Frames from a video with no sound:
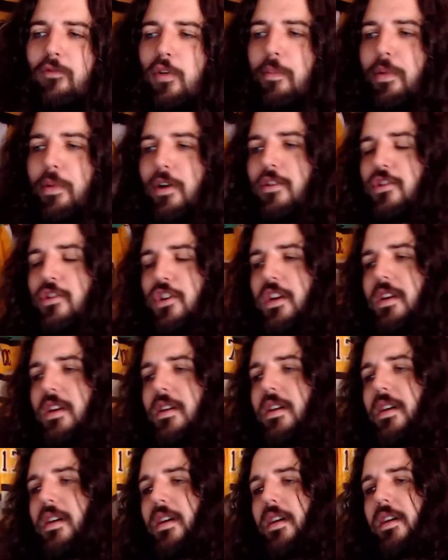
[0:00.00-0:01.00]

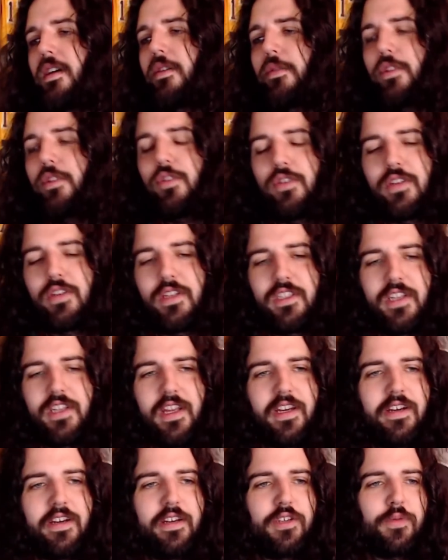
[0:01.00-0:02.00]
Bergie, which is
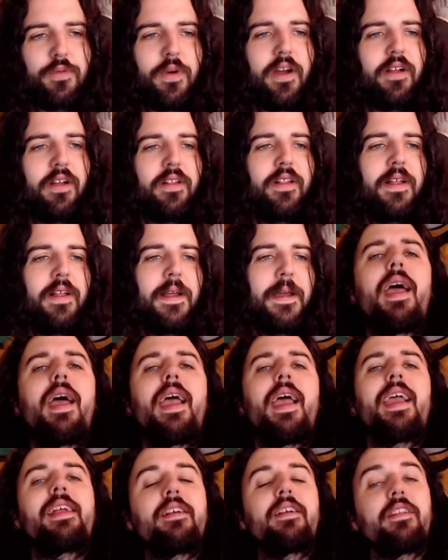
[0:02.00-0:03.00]
exciting as well.
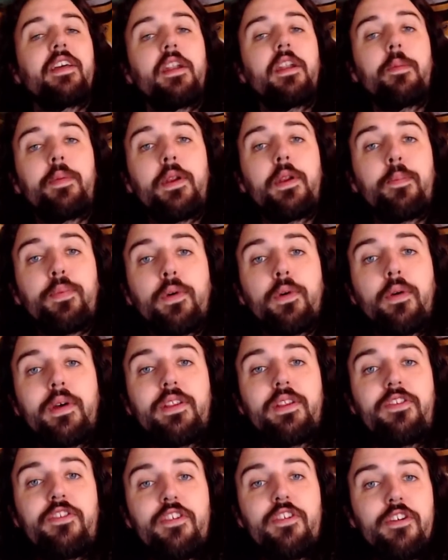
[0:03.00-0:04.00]
And a little bit of
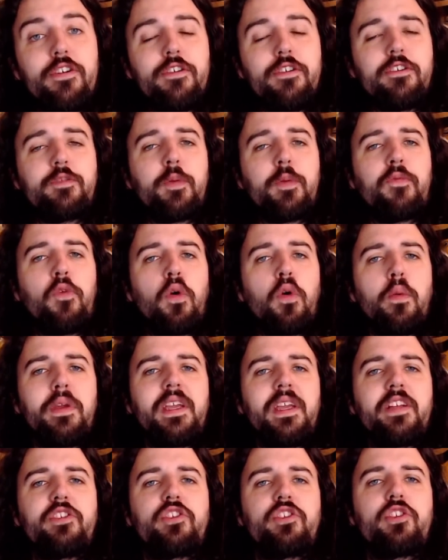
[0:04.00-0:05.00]
Bruins news before we
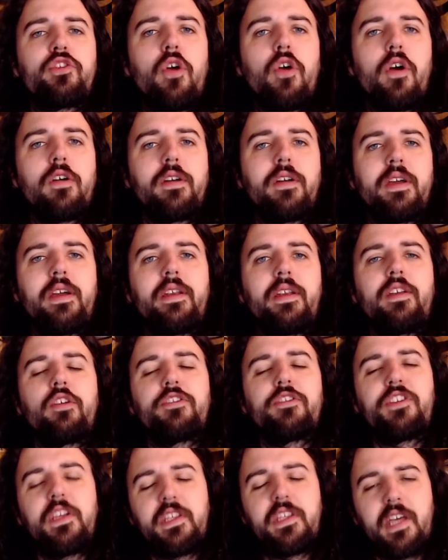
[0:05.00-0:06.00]
get started.
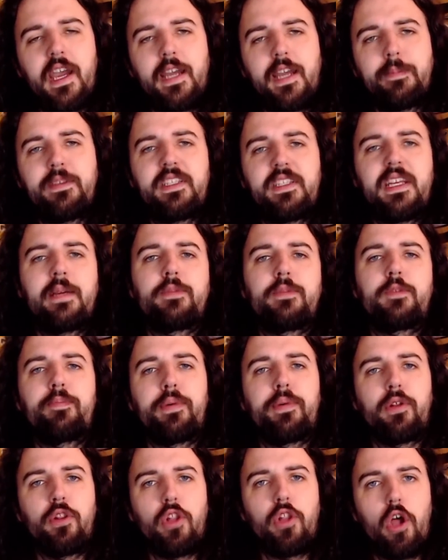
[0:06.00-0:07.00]
You'll see timestamps
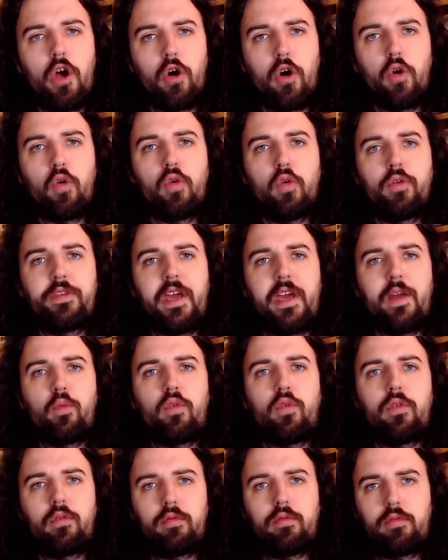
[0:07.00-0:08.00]
below that
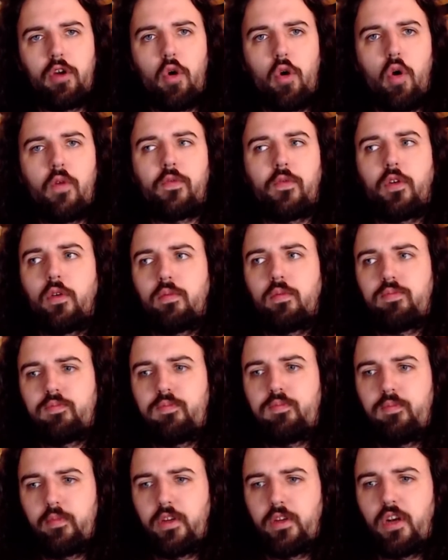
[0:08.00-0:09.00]
will go over,
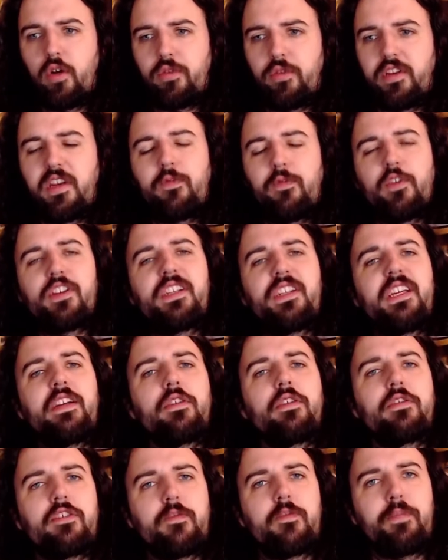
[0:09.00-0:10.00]
the different
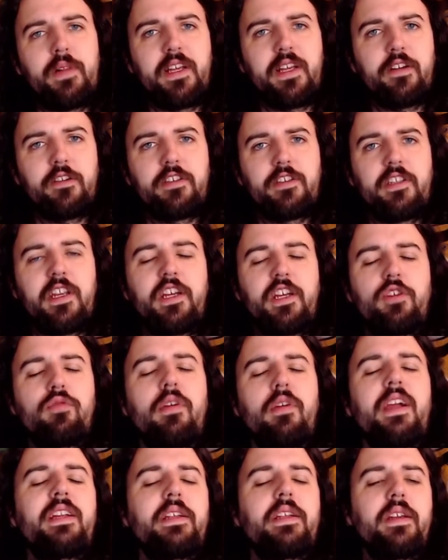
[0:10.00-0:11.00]
tiers of players that I
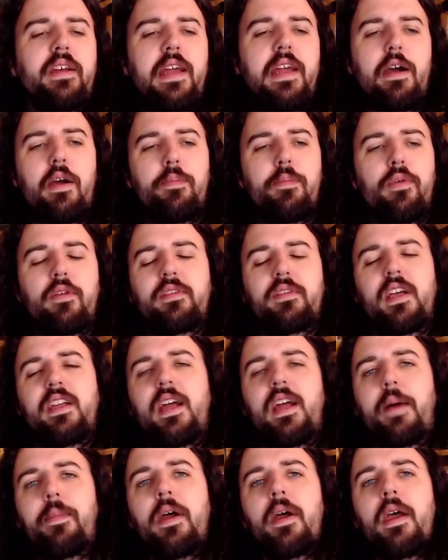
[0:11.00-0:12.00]
graded and how I broke
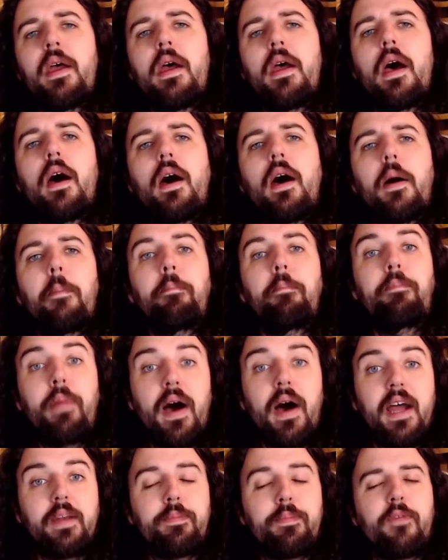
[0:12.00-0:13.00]
that up.
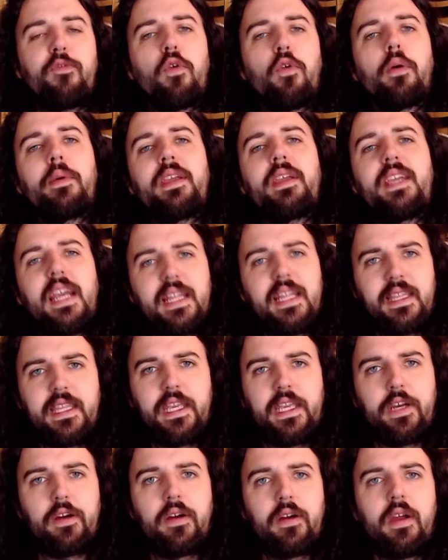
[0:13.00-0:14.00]
But before we get
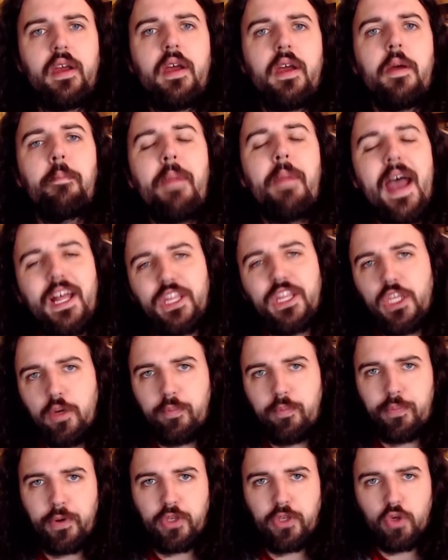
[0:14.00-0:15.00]
there,
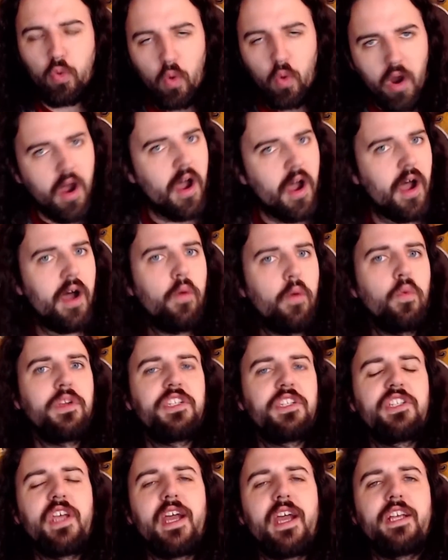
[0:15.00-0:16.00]
Matthew Poitras
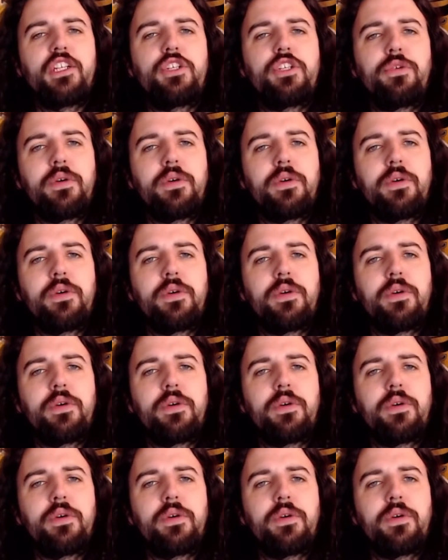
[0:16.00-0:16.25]
was signed to